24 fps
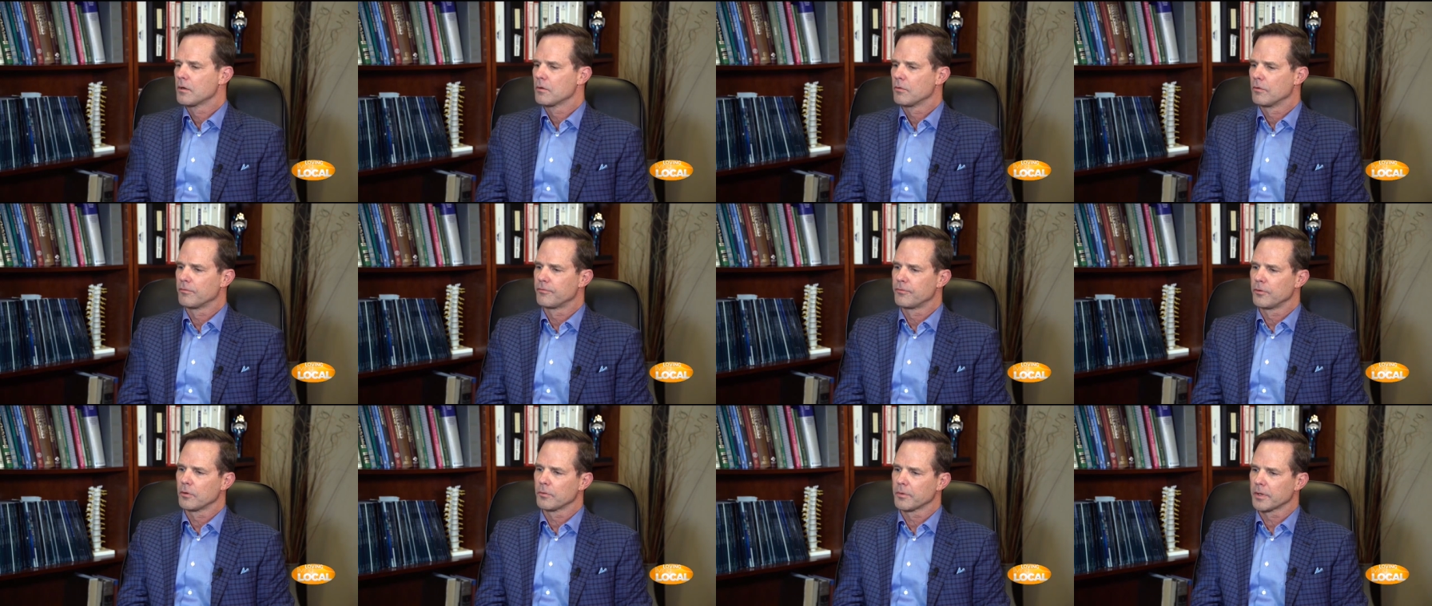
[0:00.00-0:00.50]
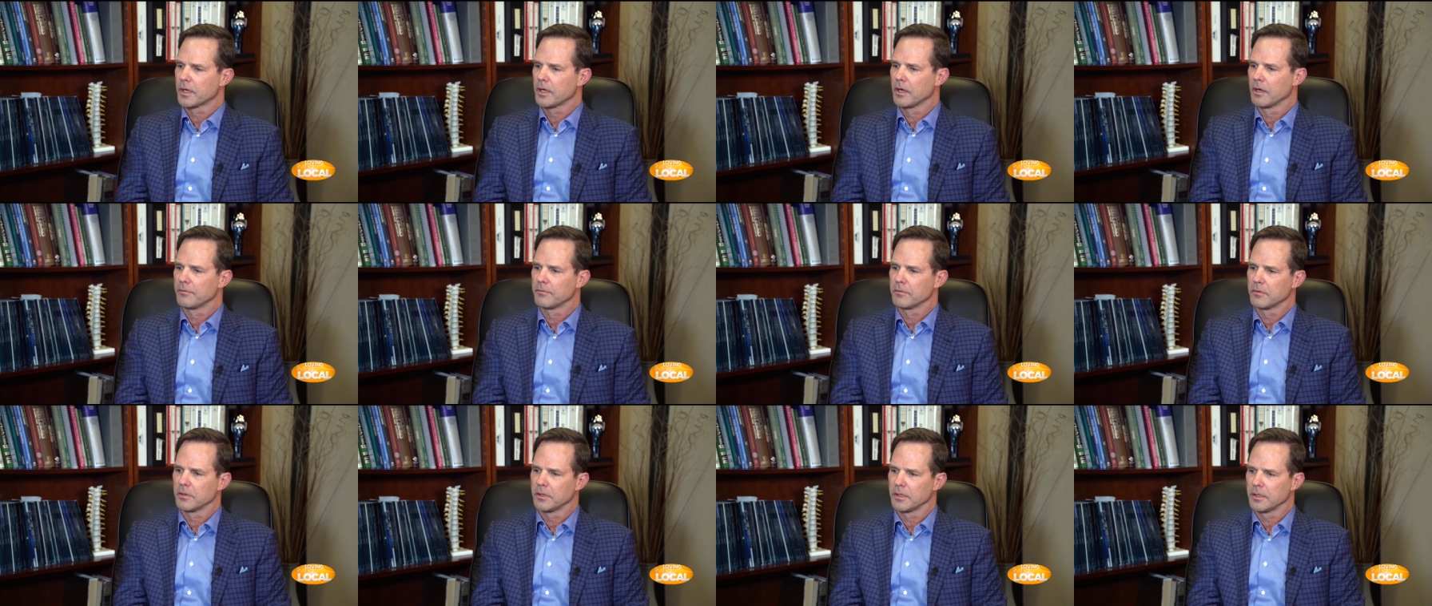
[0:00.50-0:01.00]
Well, full
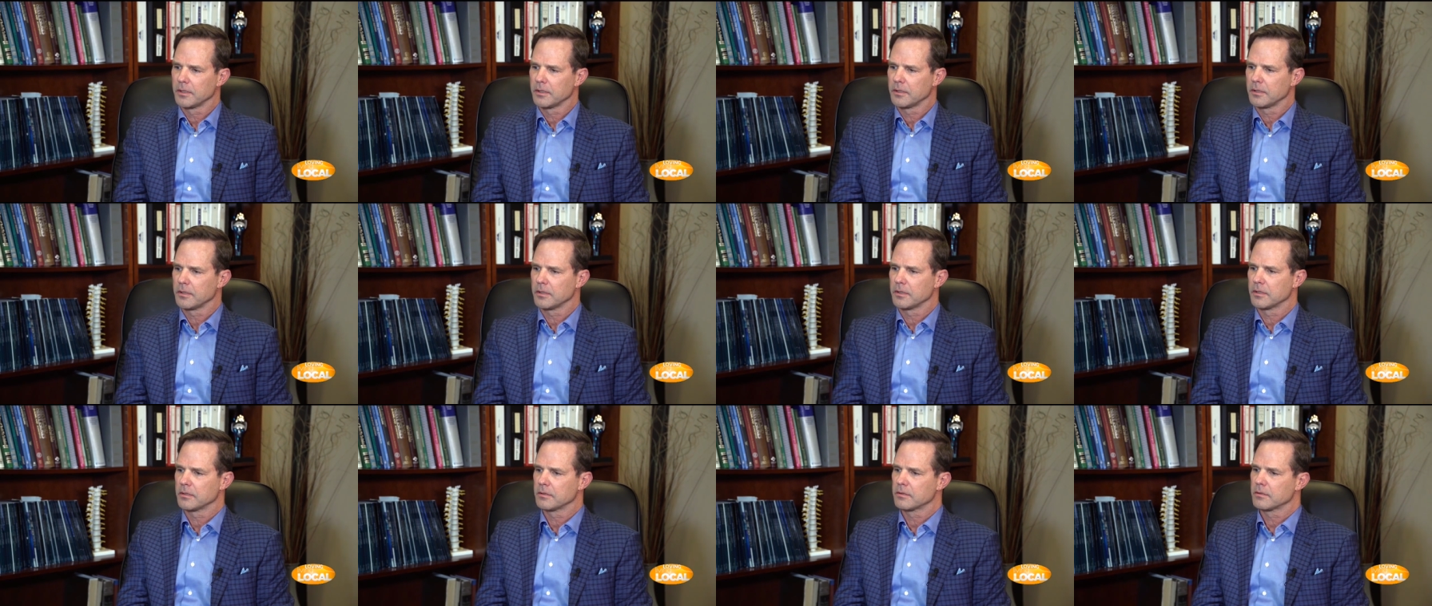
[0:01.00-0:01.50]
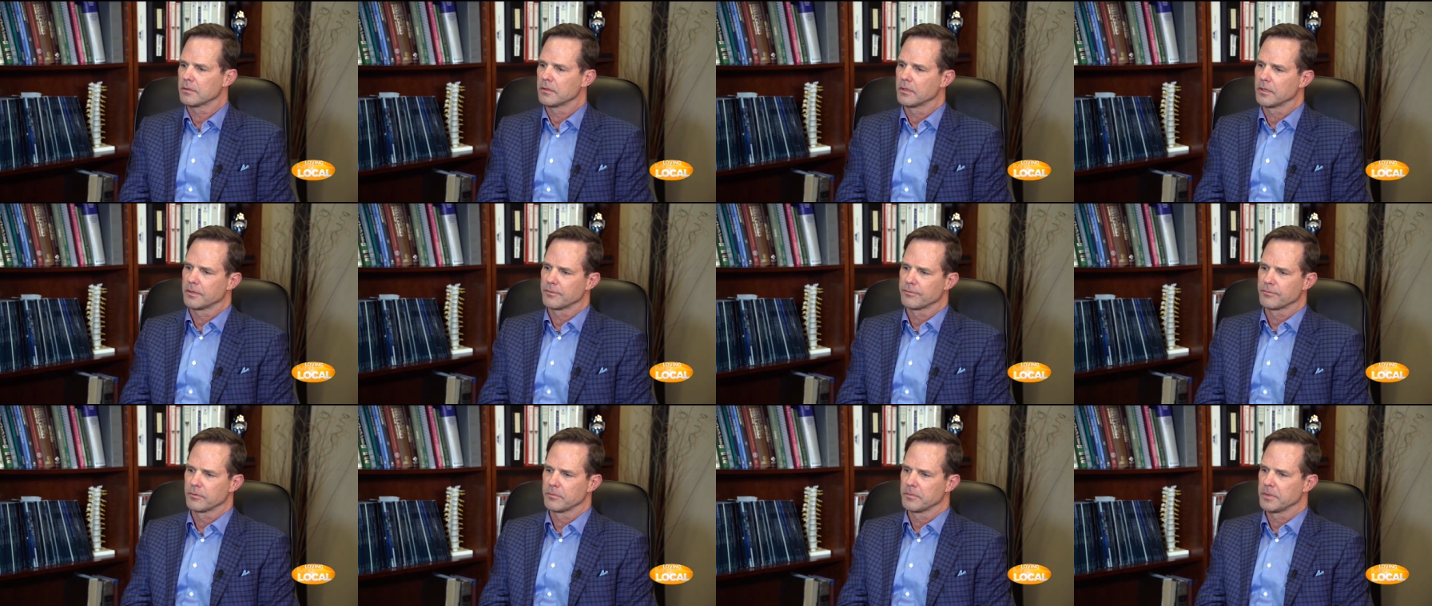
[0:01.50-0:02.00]
recovery
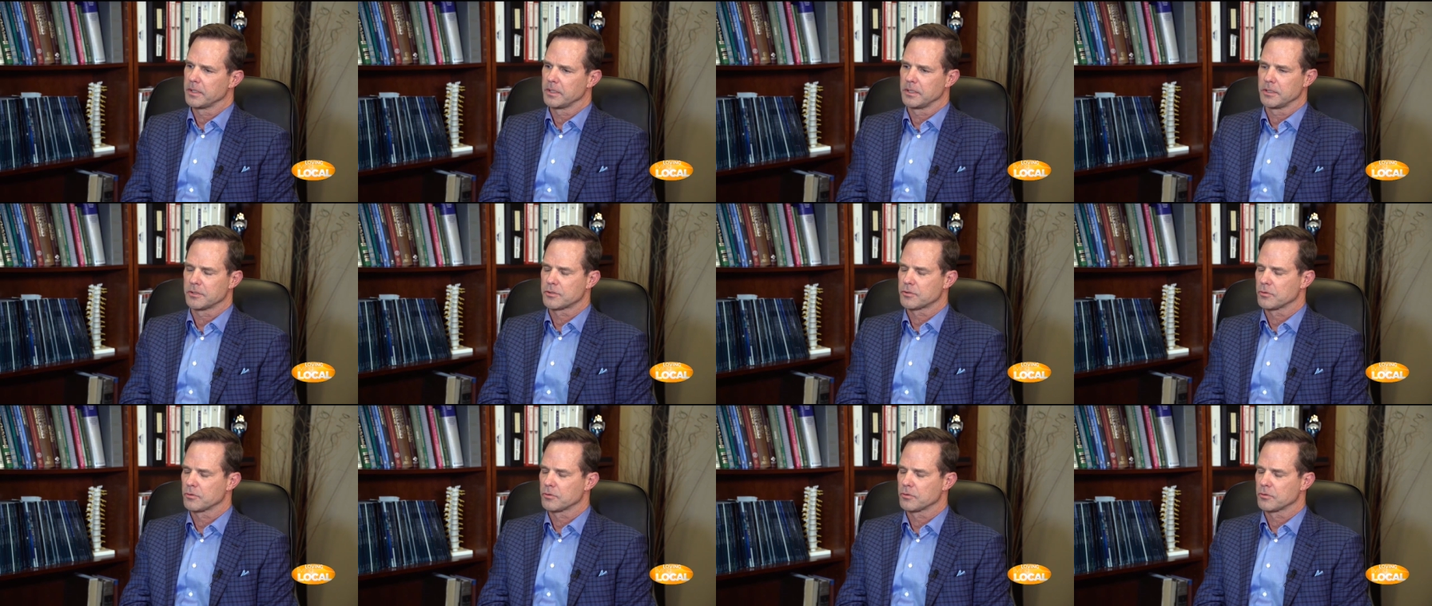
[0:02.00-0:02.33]
from any